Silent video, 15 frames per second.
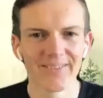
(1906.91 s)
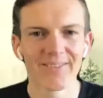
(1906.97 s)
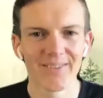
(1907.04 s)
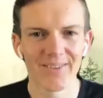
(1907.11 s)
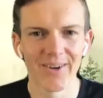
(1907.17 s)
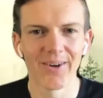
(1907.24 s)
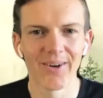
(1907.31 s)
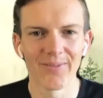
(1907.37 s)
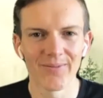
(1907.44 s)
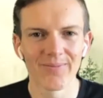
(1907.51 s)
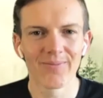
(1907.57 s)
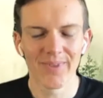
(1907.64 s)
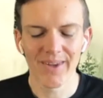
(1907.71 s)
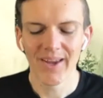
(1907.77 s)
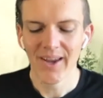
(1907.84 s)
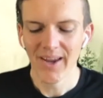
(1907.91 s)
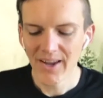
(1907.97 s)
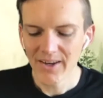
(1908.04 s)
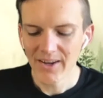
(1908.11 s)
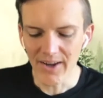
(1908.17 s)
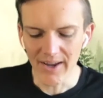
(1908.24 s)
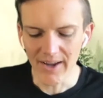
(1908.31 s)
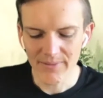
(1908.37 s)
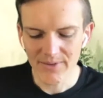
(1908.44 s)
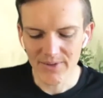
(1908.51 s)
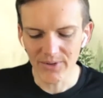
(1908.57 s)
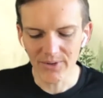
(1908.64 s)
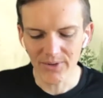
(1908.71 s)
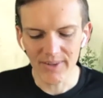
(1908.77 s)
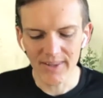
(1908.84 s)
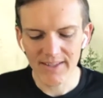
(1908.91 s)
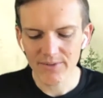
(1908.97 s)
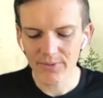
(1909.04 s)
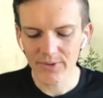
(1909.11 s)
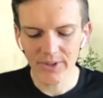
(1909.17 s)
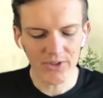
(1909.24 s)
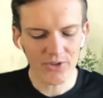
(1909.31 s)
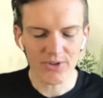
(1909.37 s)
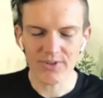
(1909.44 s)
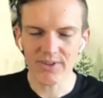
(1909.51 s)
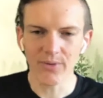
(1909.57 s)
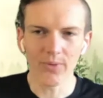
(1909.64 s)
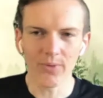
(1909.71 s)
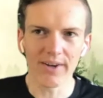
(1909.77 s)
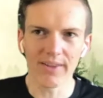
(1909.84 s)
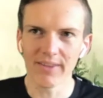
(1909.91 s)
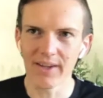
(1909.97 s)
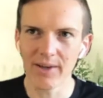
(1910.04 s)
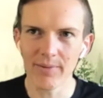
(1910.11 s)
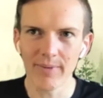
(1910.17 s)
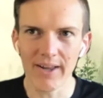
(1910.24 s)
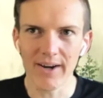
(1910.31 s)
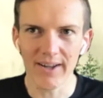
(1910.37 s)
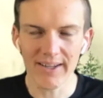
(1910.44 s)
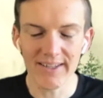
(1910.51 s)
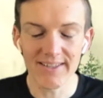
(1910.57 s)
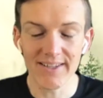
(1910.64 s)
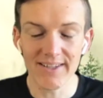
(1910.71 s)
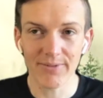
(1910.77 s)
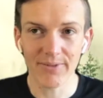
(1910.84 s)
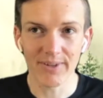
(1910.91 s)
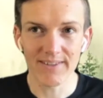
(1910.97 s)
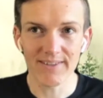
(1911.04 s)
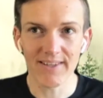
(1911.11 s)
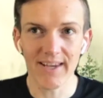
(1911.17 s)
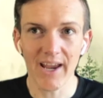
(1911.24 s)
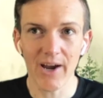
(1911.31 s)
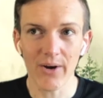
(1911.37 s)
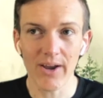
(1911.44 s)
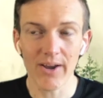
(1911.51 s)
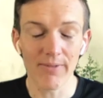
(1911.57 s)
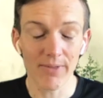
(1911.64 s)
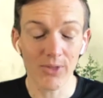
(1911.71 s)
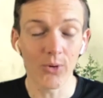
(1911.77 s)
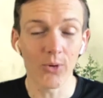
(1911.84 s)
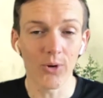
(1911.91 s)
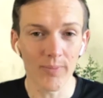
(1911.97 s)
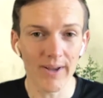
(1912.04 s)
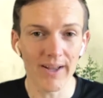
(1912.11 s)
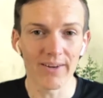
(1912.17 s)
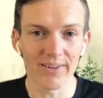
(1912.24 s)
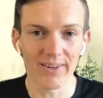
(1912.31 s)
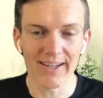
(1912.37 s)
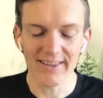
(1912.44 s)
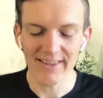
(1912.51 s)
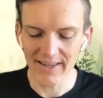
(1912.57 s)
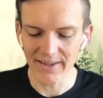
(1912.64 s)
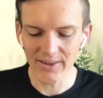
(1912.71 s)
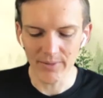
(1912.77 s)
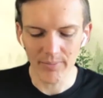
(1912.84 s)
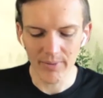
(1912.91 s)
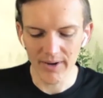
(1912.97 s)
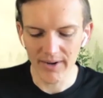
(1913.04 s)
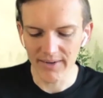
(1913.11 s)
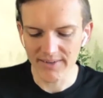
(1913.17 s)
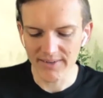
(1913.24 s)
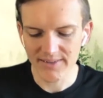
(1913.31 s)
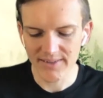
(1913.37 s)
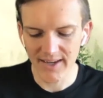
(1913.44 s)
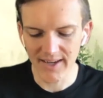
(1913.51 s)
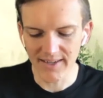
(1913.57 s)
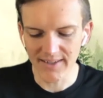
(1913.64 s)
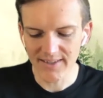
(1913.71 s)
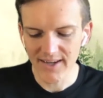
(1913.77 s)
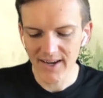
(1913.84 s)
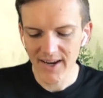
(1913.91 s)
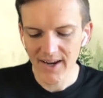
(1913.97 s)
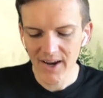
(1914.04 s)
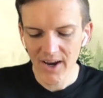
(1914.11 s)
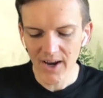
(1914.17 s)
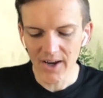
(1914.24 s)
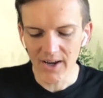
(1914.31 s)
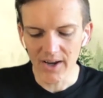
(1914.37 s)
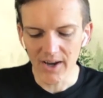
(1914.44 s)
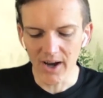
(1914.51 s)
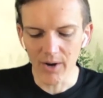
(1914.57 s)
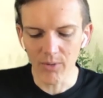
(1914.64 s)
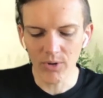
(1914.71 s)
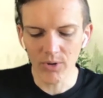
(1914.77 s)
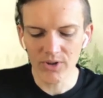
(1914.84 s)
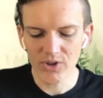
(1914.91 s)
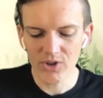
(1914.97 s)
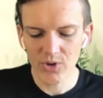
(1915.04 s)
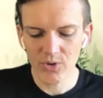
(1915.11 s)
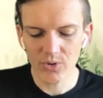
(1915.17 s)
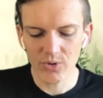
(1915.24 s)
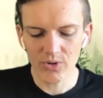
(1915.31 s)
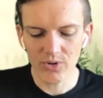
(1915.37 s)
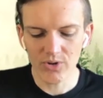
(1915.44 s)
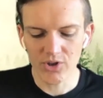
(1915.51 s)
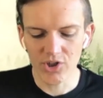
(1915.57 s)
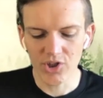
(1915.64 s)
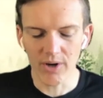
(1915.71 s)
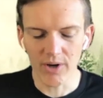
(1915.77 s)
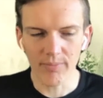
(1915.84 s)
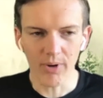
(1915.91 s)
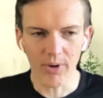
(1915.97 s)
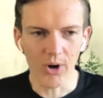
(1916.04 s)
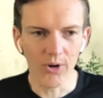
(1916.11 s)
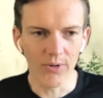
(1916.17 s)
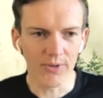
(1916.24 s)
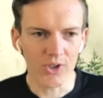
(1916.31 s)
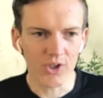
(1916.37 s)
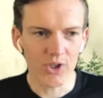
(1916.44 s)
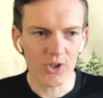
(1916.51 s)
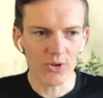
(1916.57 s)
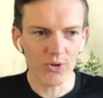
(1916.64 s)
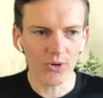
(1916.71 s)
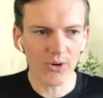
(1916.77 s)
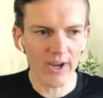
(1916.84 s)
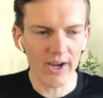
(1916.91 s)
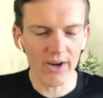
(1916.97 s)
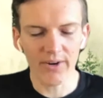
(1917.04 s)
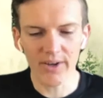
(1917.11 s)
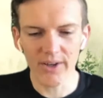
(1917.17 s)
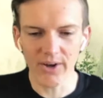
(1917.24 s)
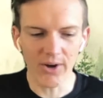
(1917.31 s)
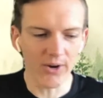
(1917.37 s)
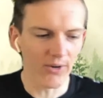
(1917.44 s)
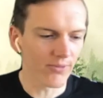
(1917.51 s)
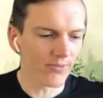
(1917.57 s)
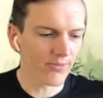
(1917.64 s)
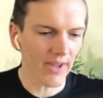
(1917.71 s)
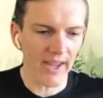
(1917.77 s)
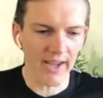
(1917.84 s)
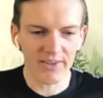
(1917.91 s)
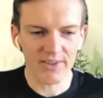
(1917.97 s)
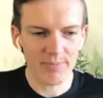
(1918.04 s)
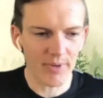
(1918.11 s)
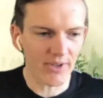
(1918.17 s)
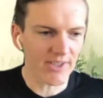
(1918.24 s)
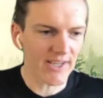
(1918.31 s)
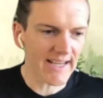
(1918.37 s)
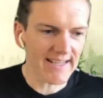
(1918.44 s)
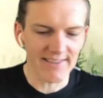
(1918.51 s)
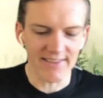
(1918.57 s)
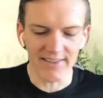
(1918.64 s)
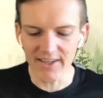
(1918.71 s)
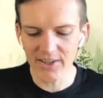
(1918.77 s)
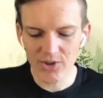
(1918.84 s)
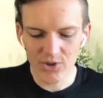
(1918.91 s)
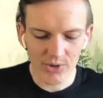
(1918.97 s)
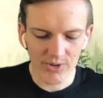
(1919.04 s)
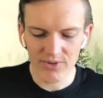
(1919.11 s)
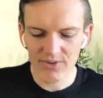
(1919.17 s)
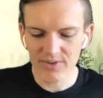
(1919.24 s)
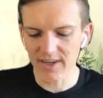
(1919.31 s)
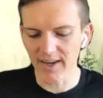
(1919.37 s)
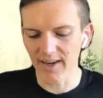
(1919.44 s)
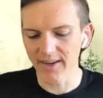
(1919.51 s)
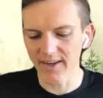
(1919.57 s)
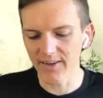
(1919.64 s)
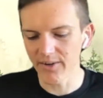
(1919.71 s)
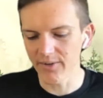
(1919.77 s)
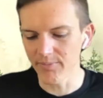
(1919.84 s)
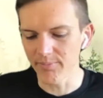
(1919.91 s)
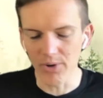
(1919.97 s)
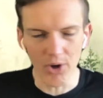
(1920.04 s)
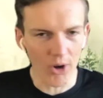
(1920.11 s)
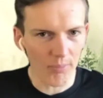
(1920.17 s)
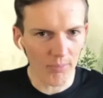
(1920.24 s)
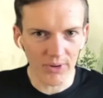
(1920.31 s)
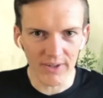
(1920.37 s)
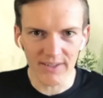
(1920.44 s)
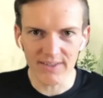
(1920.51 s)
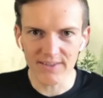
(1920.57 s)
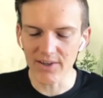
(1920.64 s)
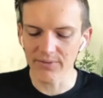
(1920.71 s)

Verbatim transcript: Yeah. No, absolutely. That's a really interesting way to think about it. I can definitely see how I have thought about it like that in the past. And I, I wanted to jump over to your area of expertise and interest, uh, of monopolies.